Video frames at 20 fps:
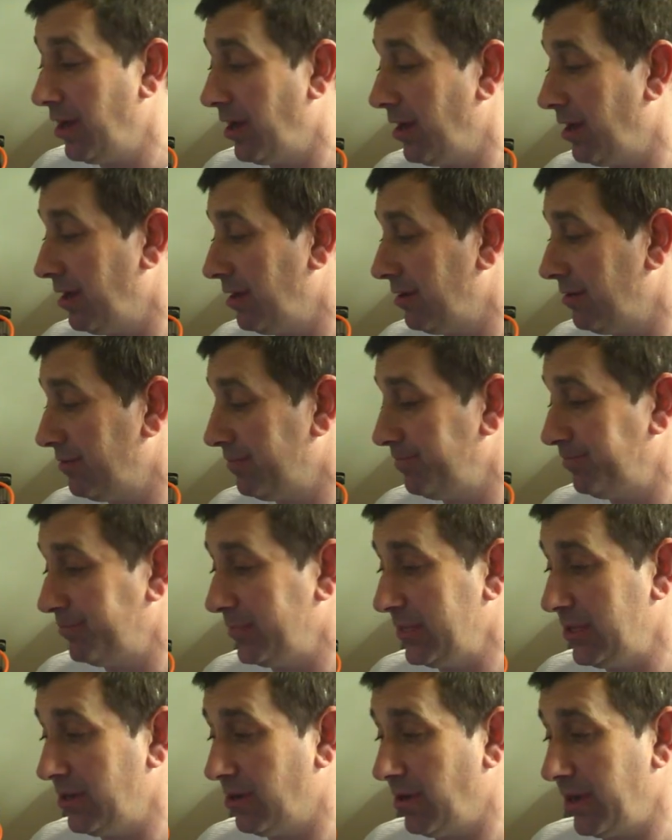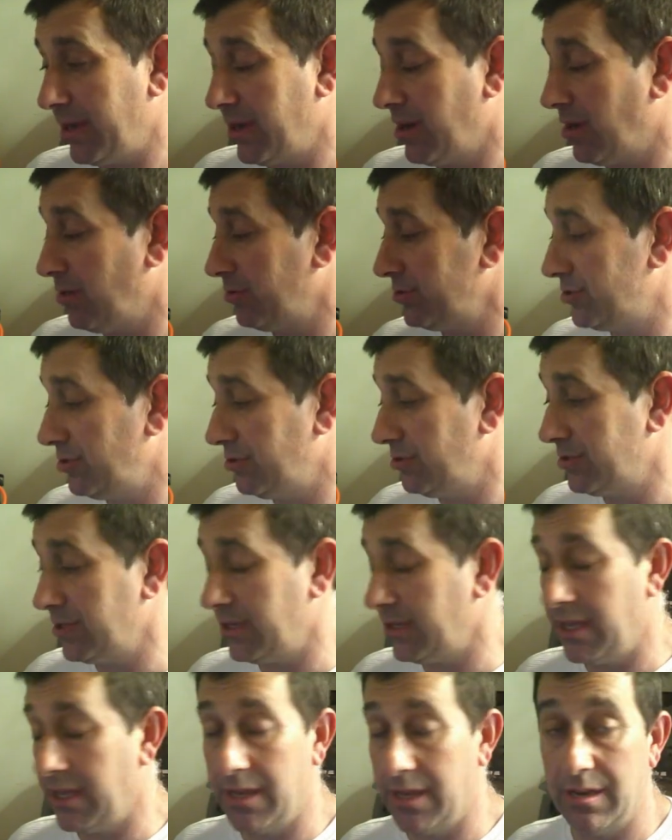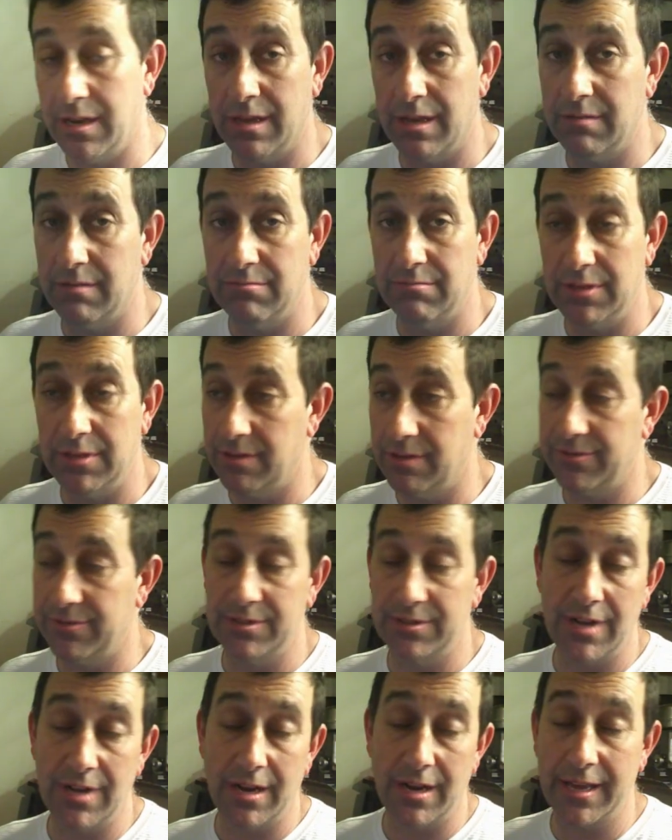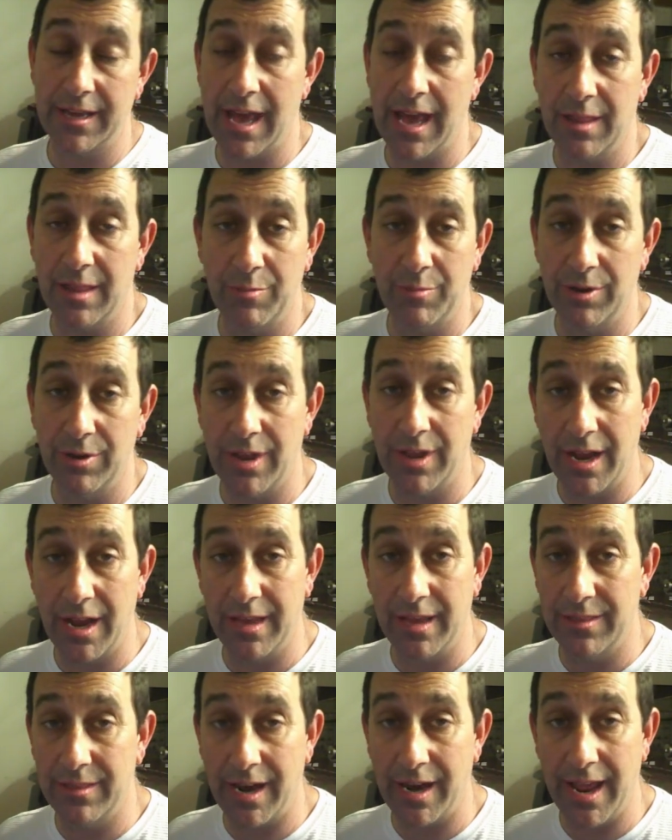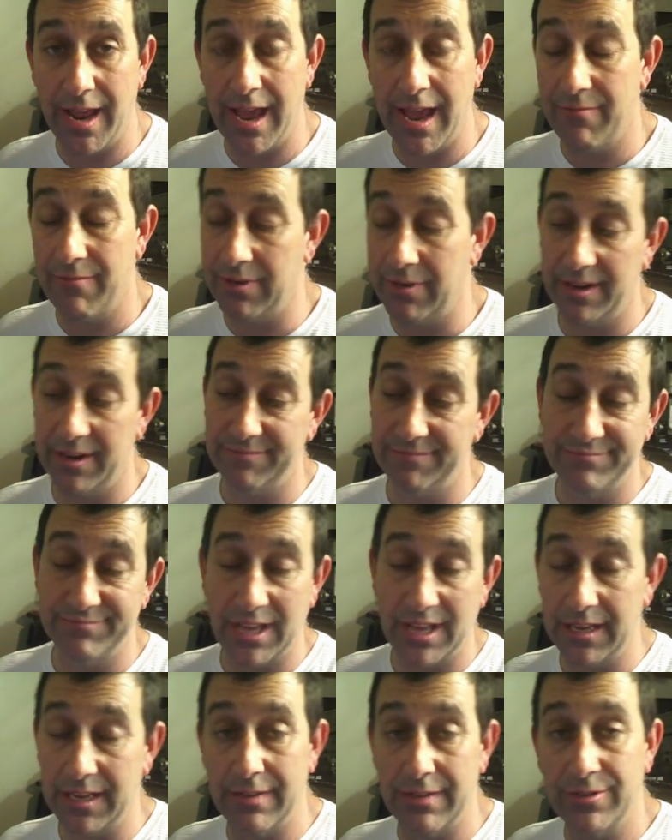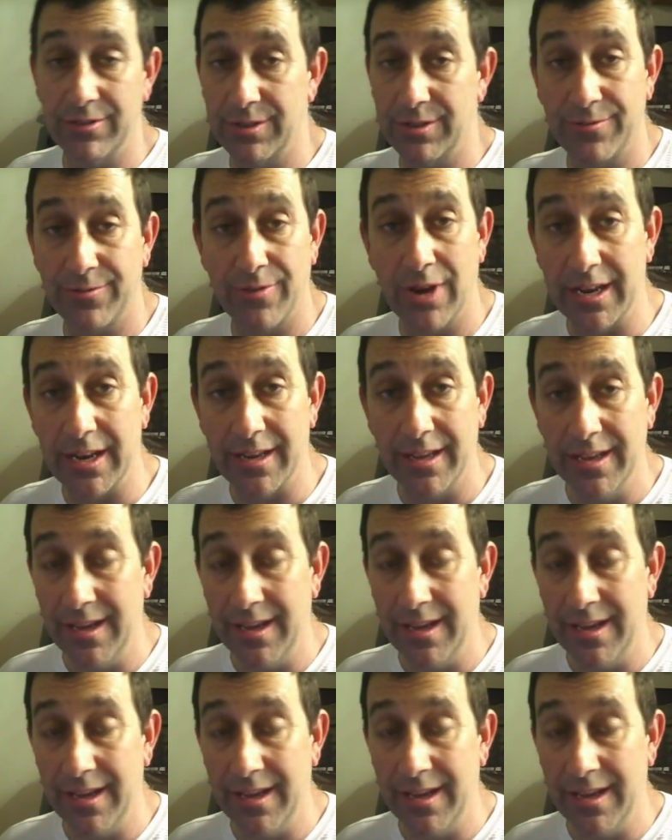I can always use it, and if it's not a caliber that I have, then I give it to a friend.